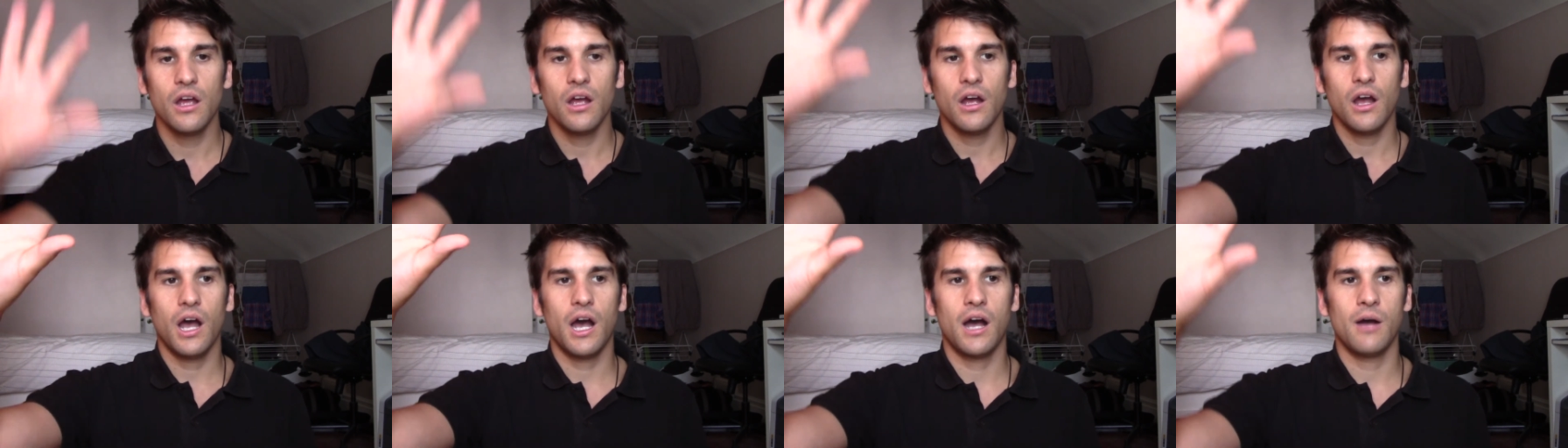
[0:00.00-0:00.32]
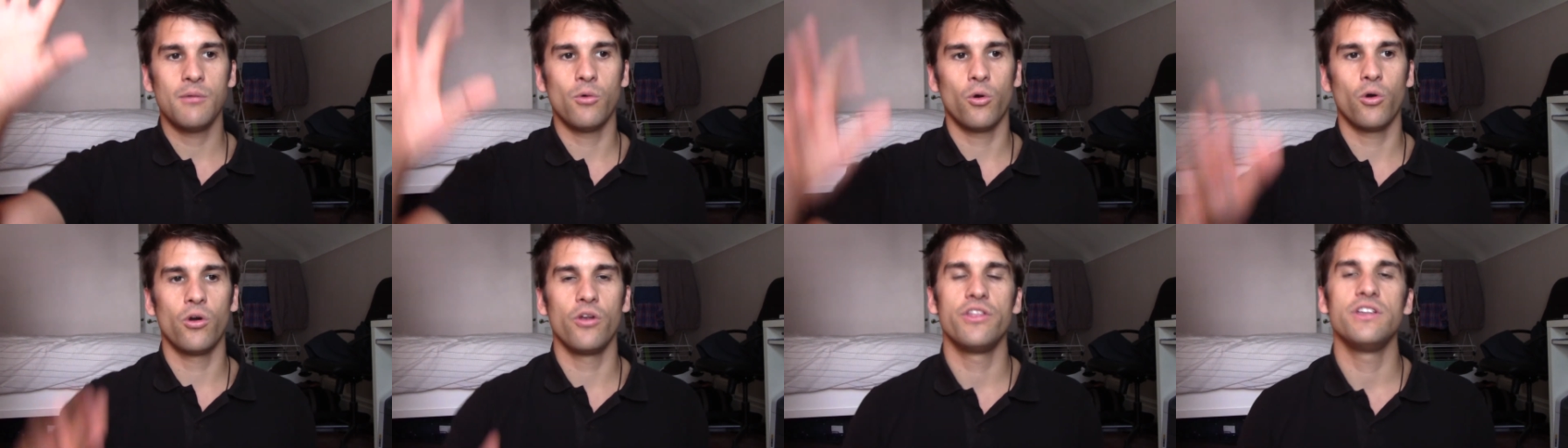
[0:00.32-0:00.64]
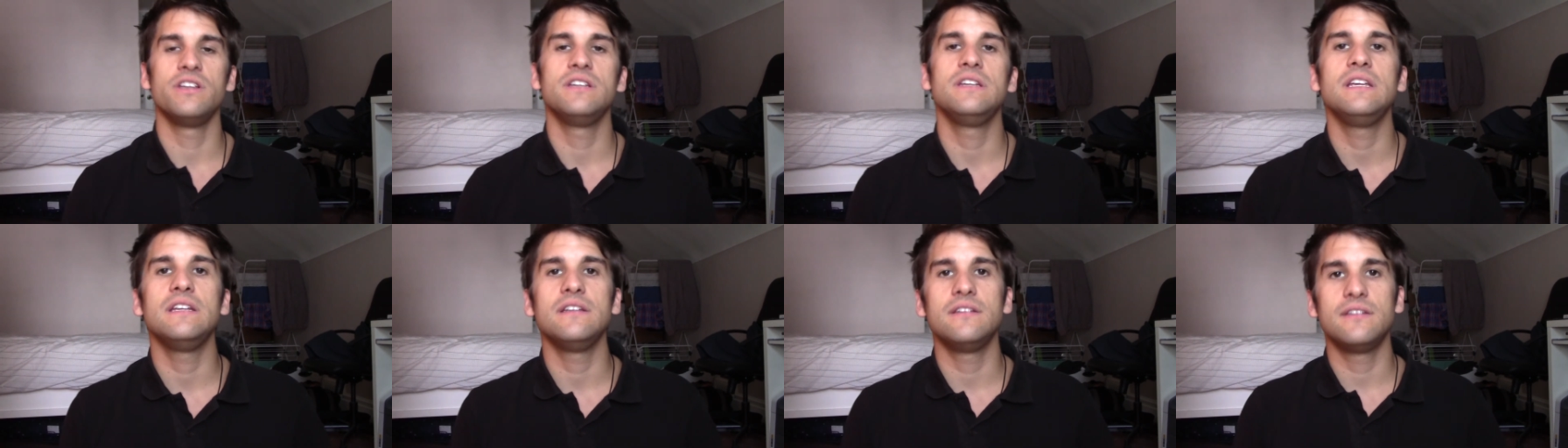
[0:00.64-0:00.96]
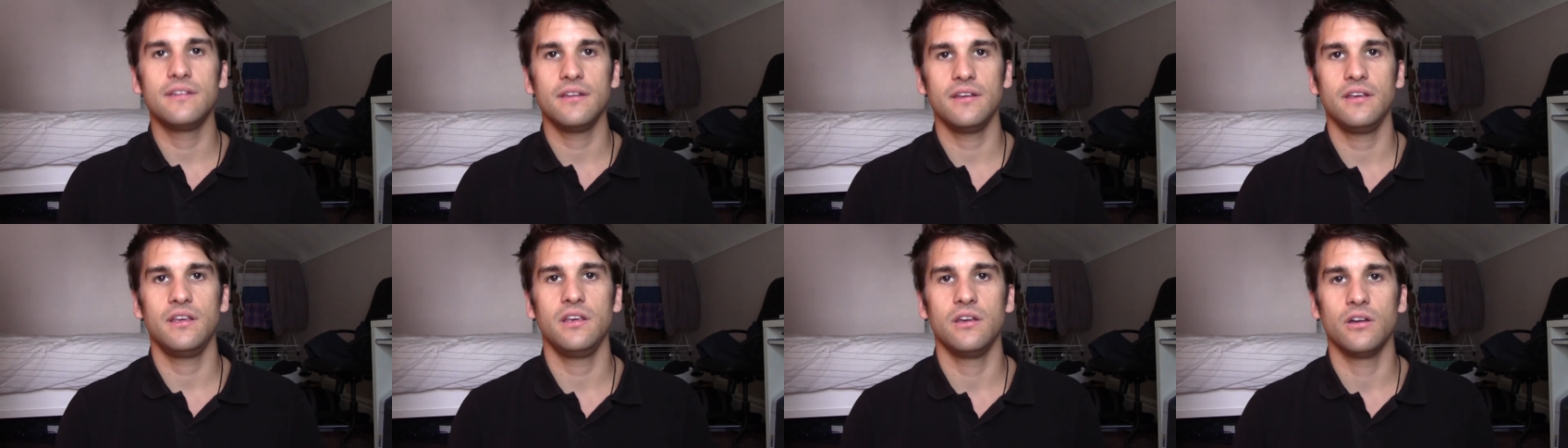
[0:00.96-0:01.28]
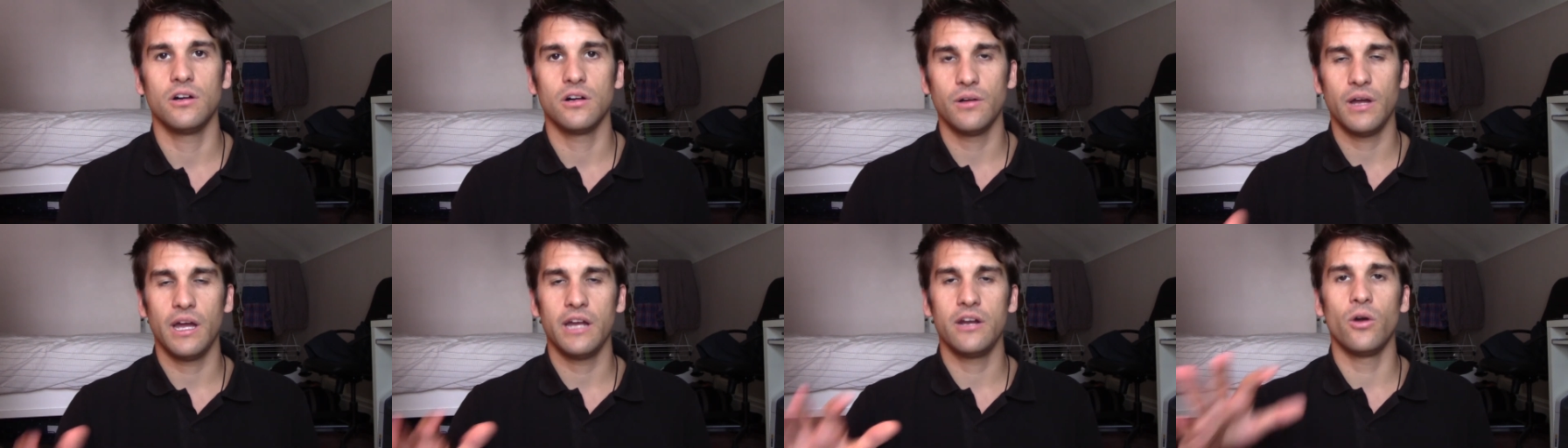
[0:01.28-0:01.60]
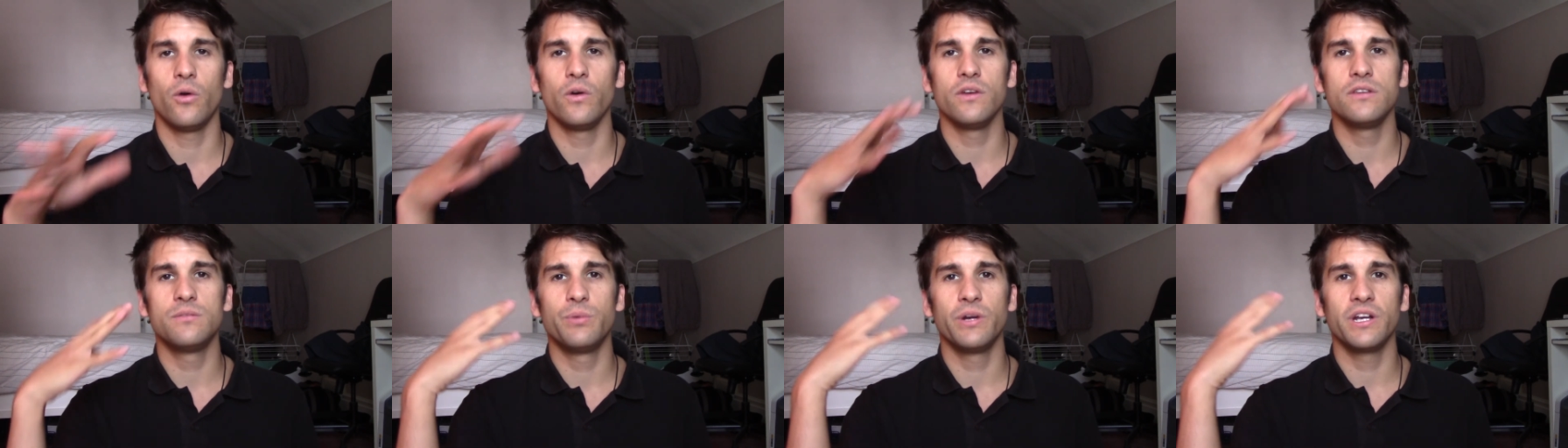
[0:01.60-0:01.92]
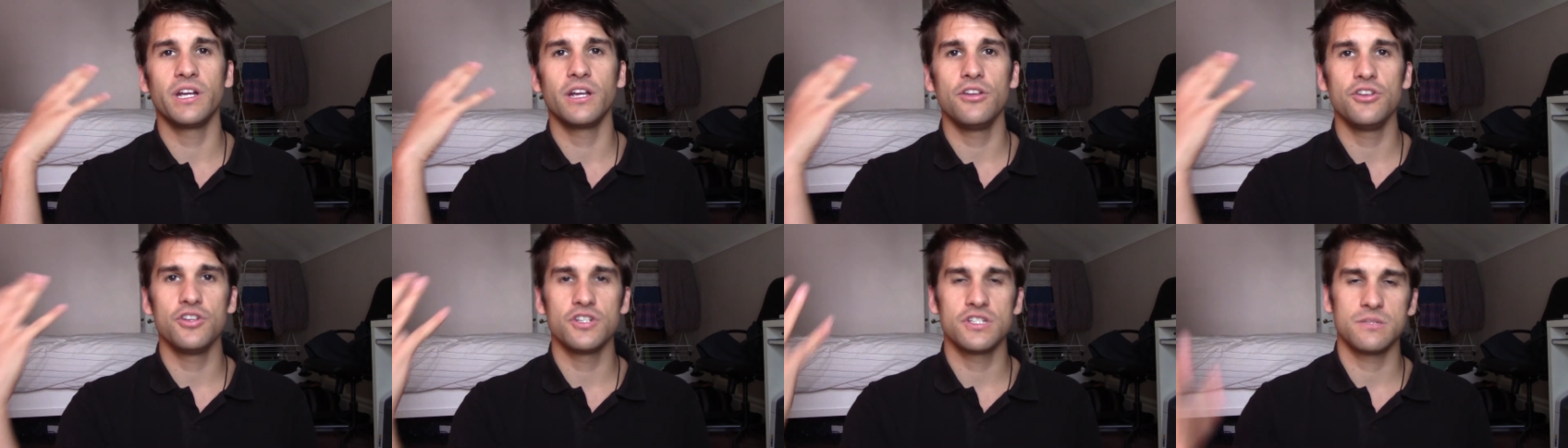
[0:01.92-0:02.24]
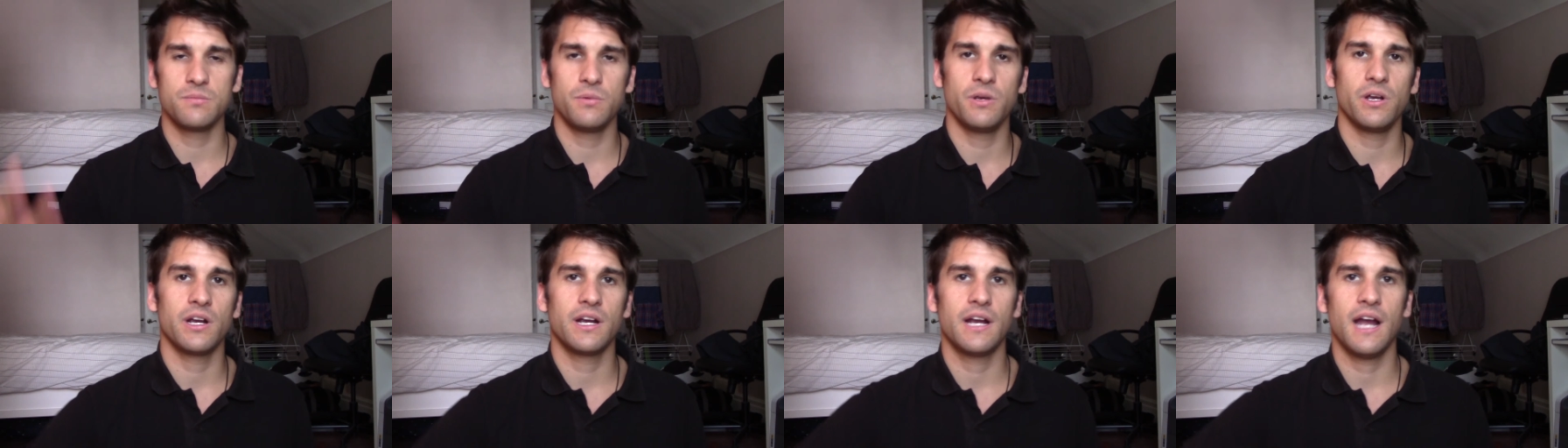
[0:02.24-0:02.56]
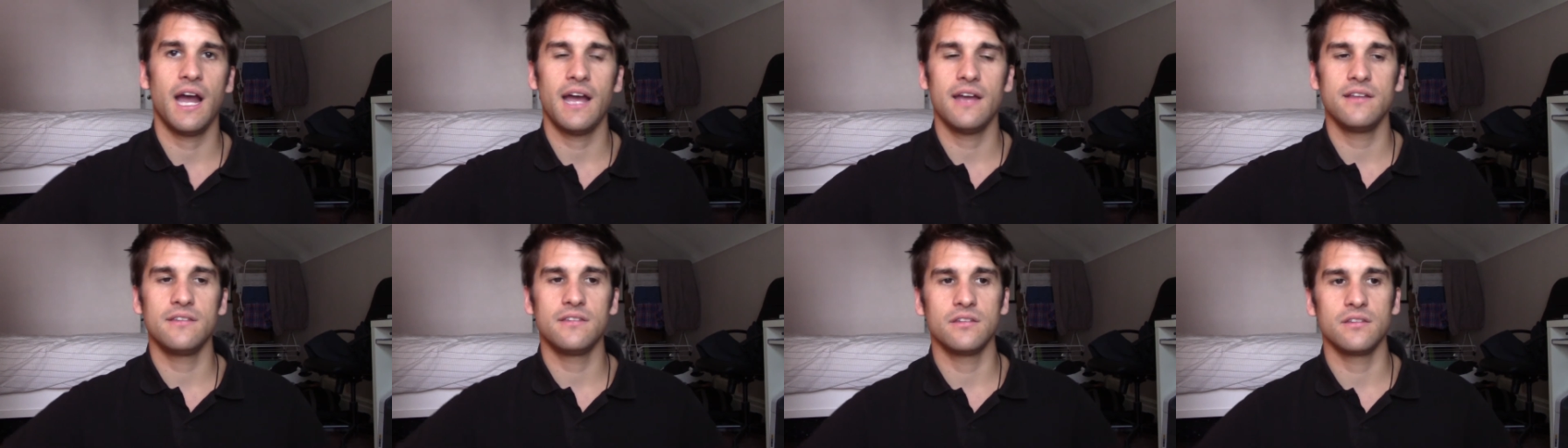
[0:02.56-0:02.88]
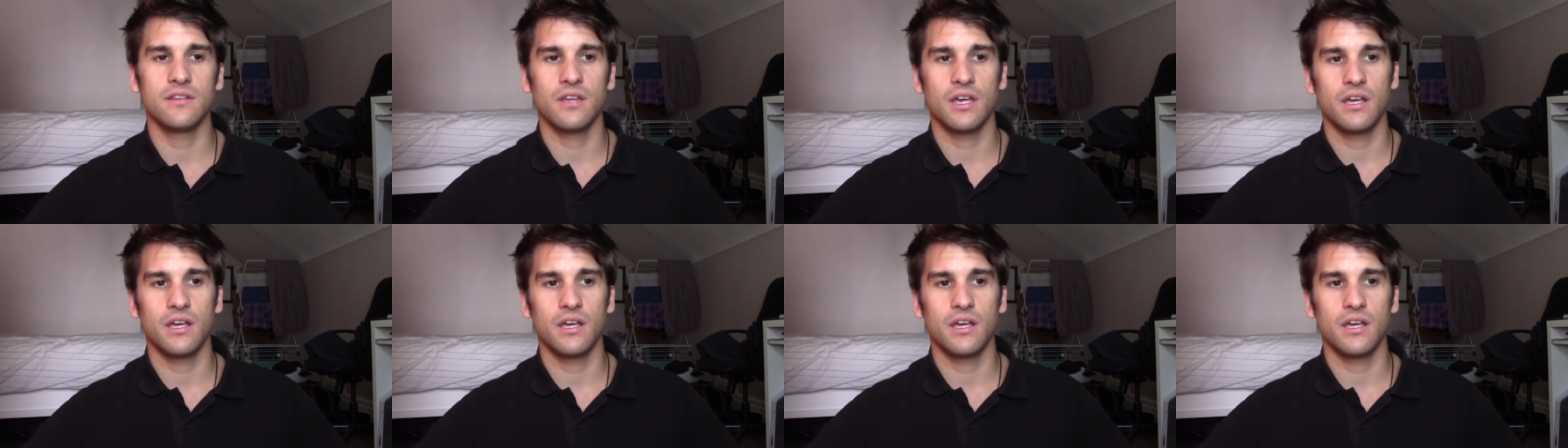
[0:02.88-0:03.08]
or the need to heal. And always bring in your spirit guides and